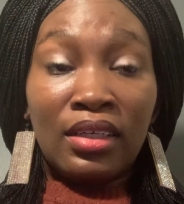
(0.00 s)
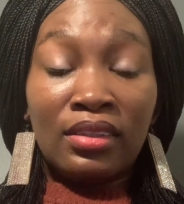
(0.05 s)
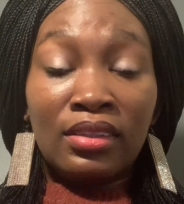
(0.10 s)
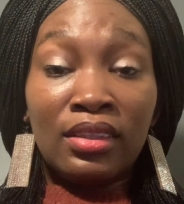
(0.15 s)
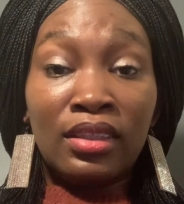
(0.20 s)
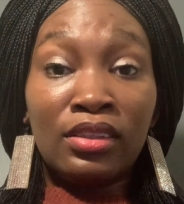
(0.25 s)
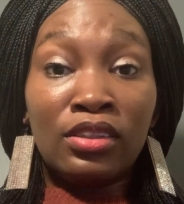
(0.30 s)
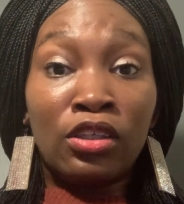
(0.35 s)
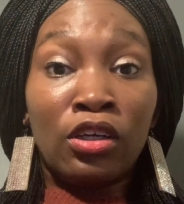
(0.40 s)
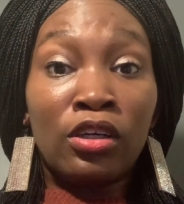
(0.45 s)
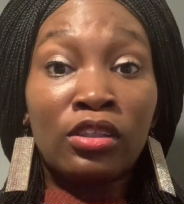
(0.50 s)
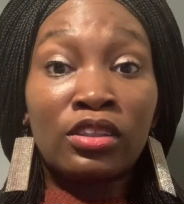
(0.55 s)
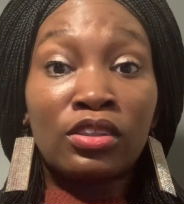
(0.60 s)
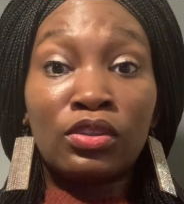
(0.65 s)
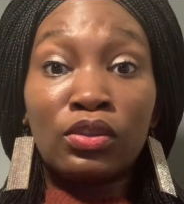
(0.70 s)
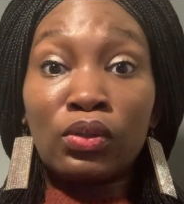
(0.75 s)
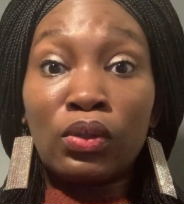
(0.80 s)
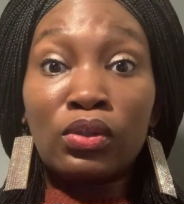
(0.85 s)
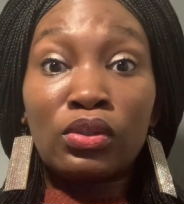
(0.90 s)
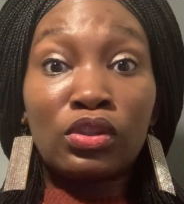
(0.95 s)
They
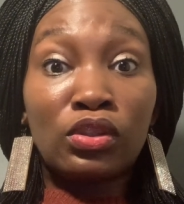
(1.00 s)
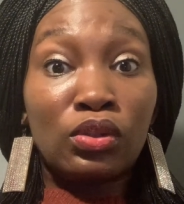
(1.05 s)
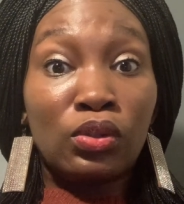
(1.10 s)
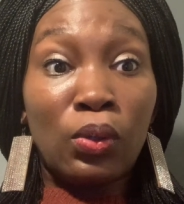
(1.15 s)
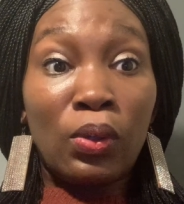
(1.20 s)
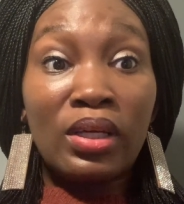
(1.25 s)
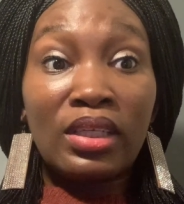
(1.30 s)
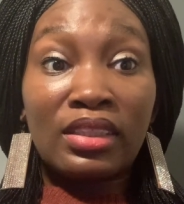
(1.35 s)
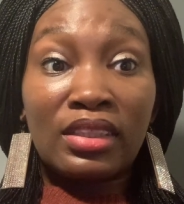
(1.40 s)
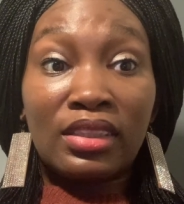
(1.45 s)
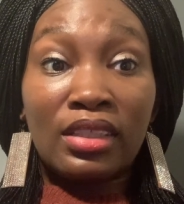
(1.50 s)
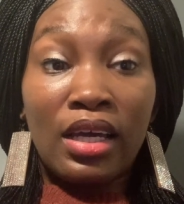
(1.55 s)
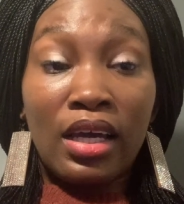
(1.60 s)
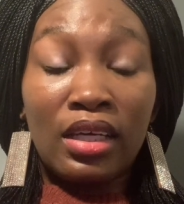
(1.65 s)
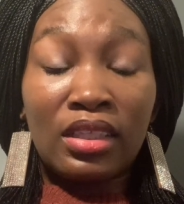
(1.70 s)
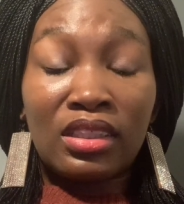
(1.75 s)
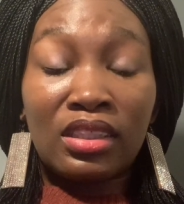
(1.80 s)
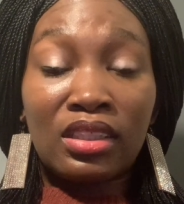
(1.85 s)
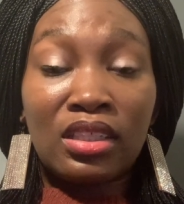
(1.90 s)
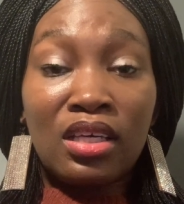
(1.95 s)
just don't know it
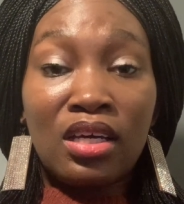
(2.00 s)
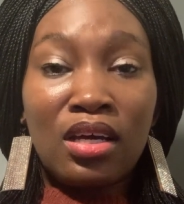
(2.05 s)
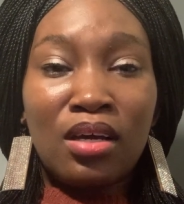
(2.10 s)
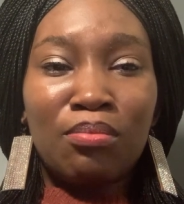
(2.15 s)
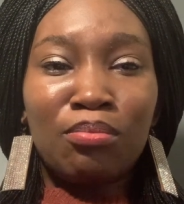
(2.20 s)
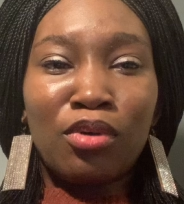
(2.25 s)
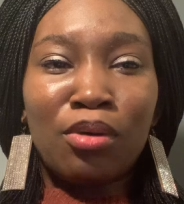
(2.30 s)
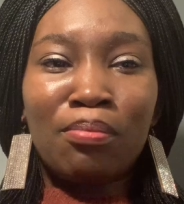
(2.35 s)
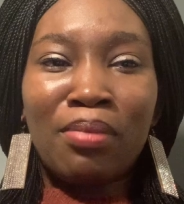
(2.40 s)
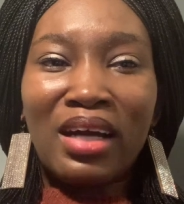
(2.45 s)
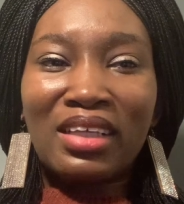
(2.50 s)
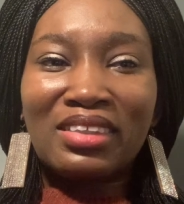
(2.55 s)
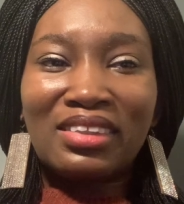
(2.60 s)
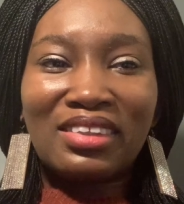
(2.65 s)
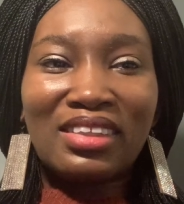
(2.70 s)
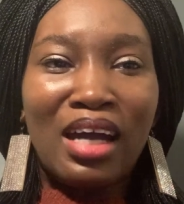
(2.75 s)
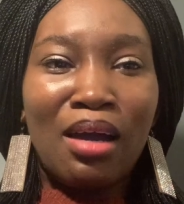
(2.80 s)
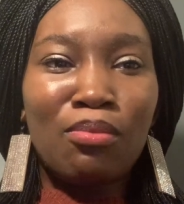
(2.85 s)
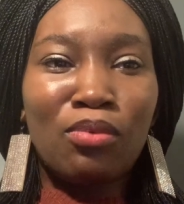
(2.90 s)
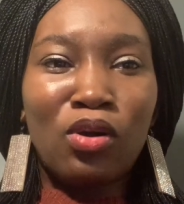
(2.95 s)
yet. But by the
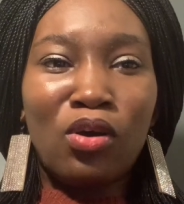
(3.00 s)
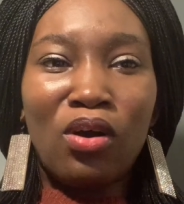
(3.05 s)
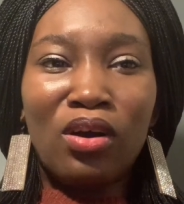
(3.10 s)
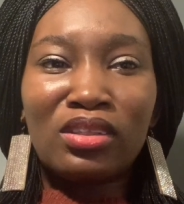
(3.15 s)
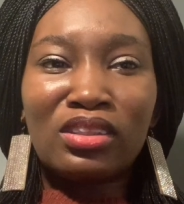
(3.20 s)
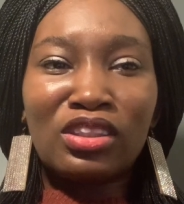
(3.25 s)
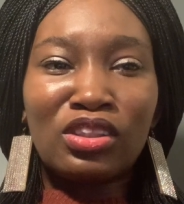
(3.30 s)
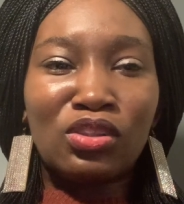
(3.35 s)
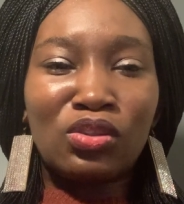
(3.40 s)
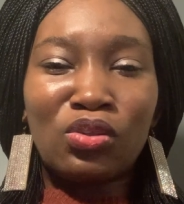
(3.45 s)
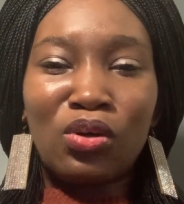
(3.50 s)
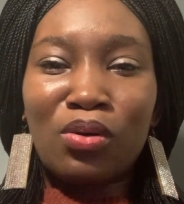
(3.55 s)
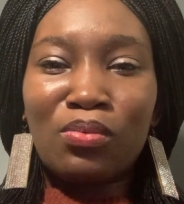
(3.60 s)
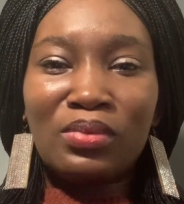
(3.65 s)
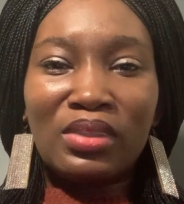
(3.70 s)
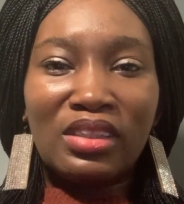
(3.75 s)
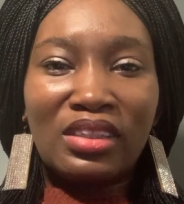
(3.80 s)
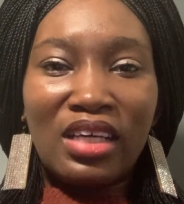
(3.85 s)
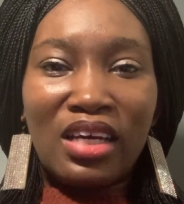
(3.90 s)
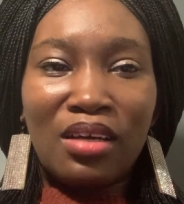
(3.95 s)
time God is done
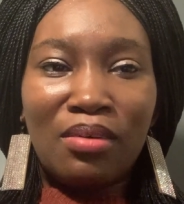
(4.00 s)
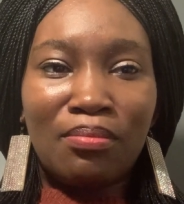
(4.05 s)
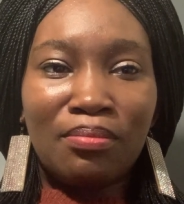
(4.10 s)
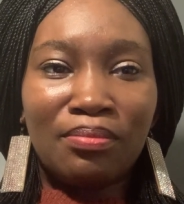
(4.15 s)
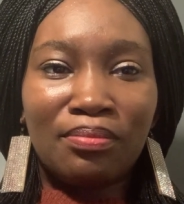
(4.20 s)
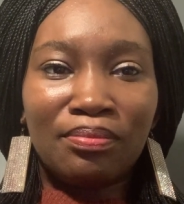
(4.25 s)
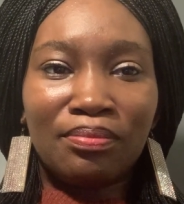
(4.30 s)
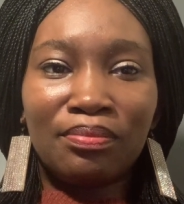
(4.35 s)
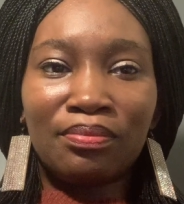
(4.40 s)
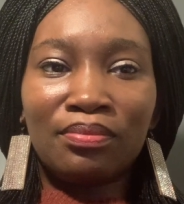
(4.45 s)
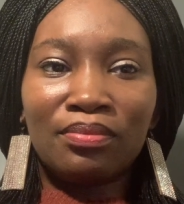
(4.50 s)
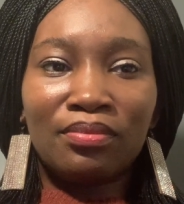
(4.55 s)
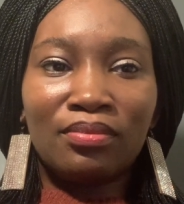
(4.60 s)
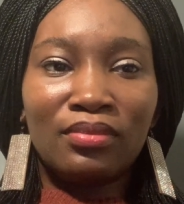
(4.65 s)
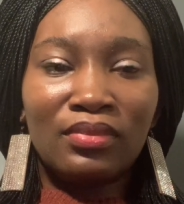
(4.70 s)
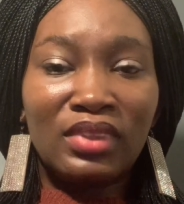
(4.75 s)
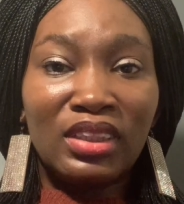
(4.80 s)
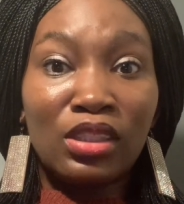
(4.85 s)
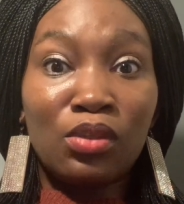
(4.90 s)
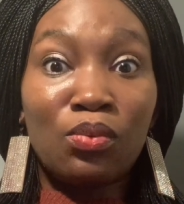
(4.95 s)
with them,
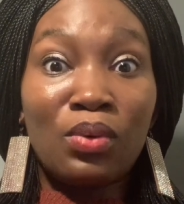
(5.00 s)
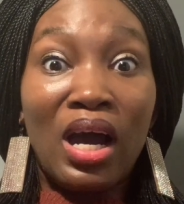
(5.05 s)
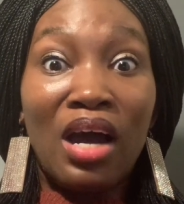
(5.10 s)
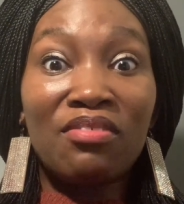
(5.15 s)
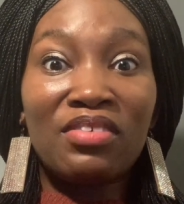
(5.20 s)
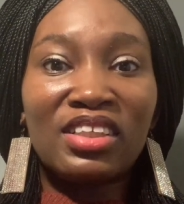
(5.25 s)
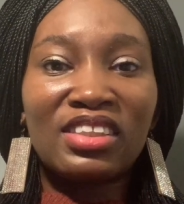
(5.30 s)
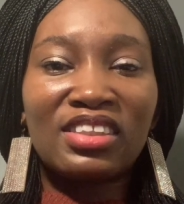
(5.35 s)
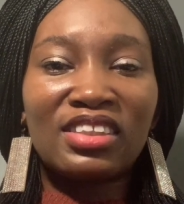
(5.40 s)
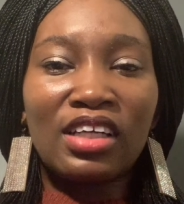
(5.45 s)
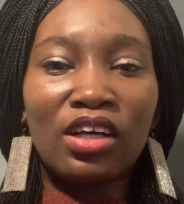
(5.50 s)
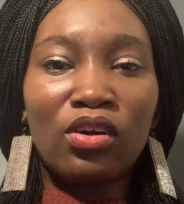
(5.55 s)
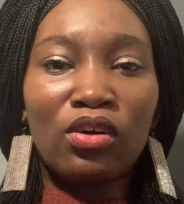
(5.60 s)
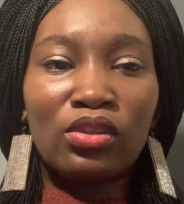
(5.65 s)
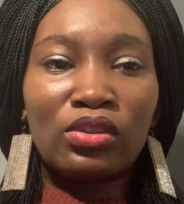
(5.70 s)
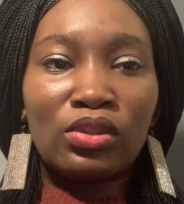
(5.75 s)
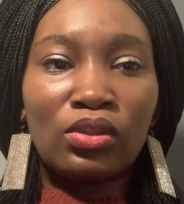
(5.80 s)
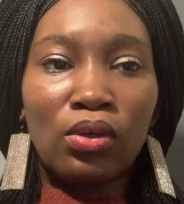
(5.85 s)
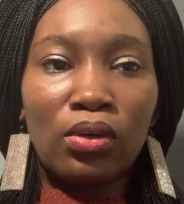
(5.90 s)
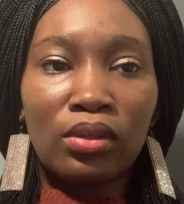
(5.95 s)
they will have a
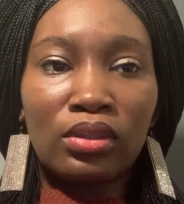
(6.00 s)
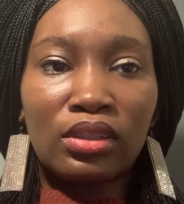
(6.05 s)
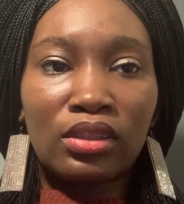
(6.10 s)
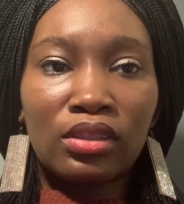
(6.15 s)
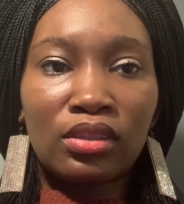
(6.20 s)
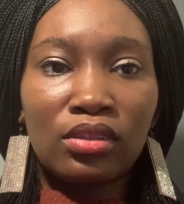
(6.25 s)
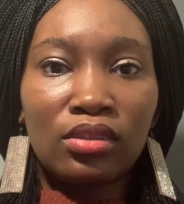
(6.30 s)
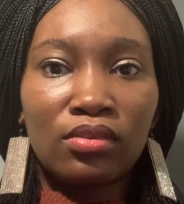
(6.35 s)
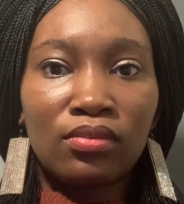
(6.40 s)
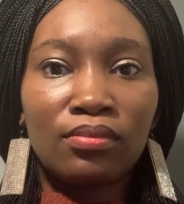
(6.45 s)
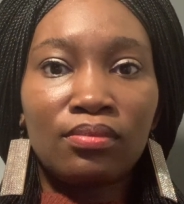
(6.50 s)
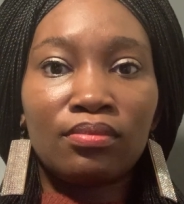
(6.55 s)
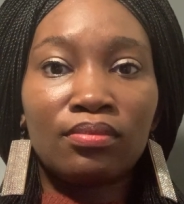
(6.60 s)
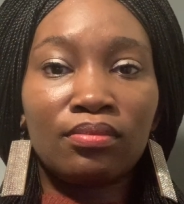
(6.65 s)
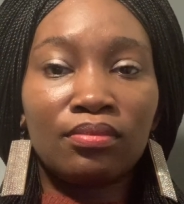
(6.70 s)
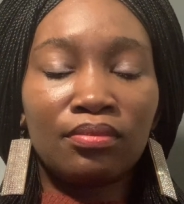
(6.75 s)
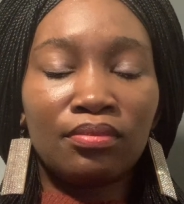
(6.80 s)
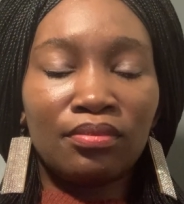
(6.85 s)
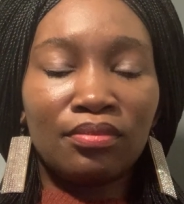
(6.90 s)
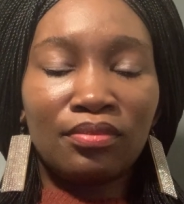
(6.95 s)
second thought.
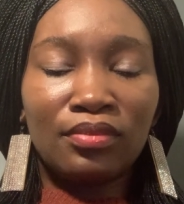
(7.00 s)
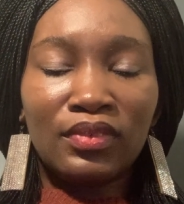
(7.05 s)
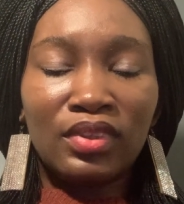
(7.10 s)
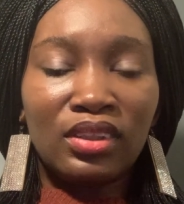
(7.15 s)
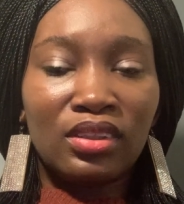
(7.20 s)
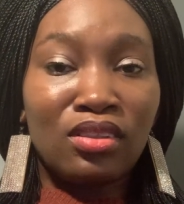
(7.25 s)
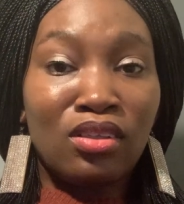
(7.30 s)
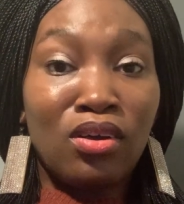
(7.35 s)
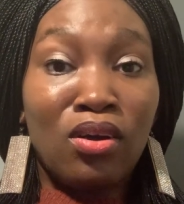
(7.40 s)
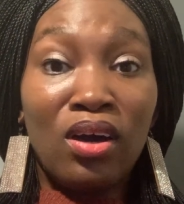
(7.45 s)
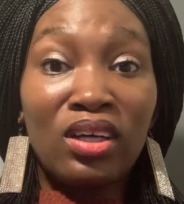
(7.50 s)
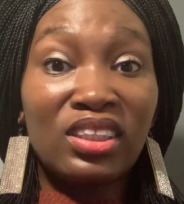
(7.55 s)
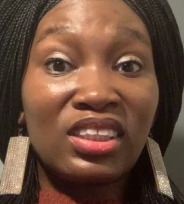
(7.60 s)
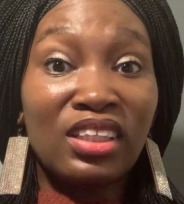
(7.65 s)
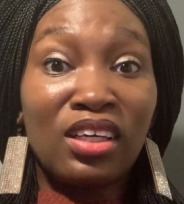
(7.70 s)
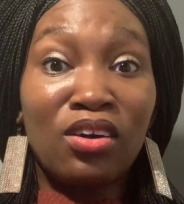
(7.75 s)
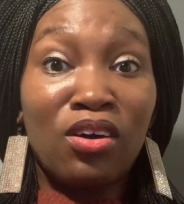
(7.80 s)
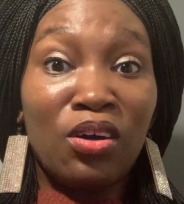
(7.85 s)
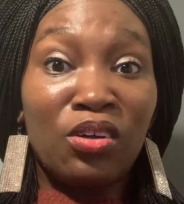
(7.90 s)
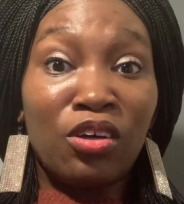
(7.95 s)
God is
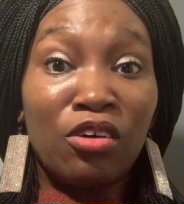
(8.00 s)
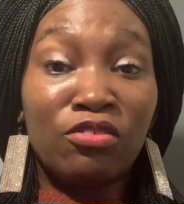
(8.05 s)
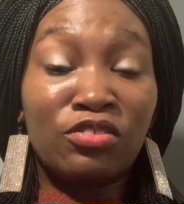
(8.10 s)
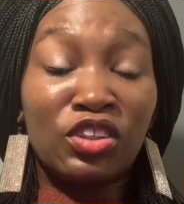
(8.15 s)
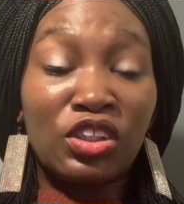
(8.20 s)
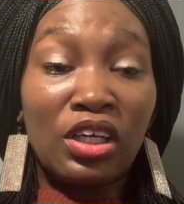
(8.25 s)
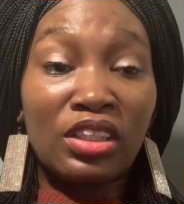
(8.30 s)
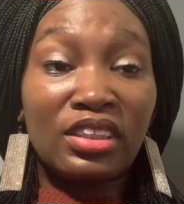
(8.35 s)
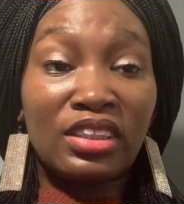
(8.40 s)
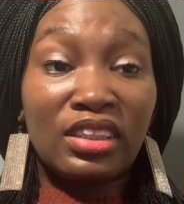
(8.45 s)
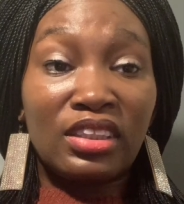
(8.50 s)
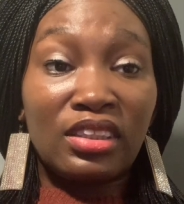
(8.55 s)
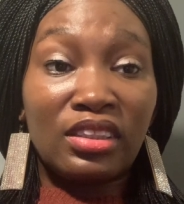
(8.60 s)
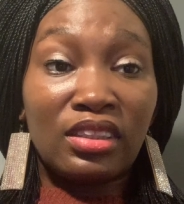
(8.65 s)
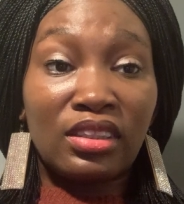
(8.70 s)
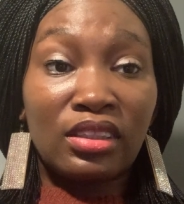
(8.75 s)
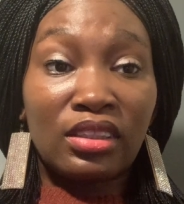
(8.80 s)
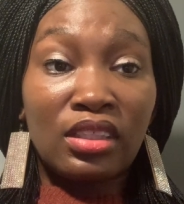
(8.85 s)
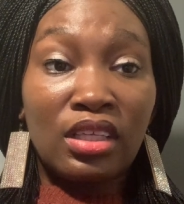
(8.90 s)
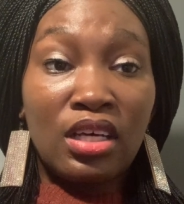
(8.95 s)
a God of
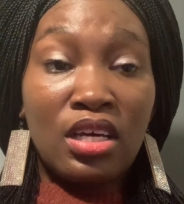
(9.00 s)
justice.